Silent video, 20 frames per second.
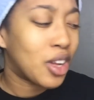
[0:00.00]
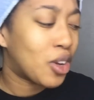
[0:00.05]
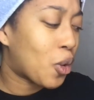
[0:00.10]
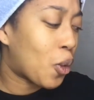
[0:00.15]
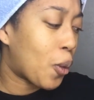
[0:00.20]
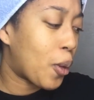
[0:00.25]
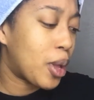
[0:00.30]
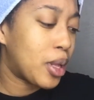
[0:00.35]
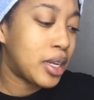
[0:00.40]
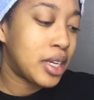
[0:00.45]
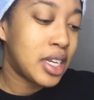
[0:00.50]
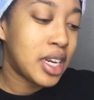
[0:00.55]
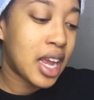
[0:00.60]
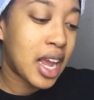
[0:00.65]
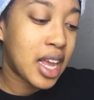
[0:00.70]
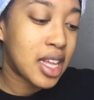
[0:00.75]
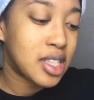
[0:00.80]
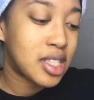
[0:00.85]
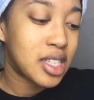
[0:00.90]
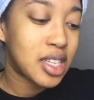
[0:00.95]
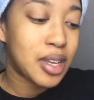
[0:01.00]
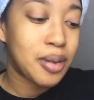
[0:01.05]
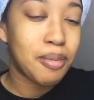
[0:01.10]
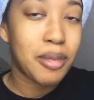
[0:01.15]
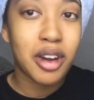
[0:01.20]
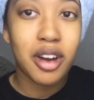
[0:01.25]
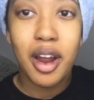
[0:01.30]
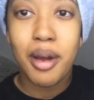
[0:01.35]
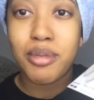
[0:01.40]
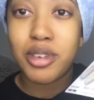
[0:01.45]

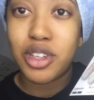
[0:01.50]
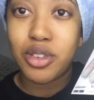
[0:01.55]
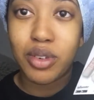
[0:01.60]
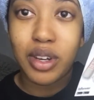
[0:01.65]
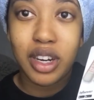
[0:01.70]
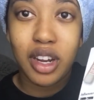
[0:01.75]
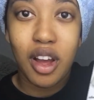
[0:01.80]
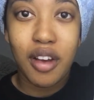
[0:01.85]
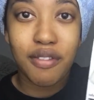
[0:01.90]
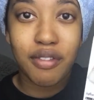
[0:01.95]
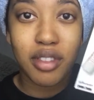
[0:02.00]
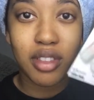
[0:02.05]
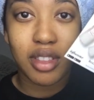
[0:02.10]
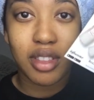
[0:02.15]
butter. I'm just reading off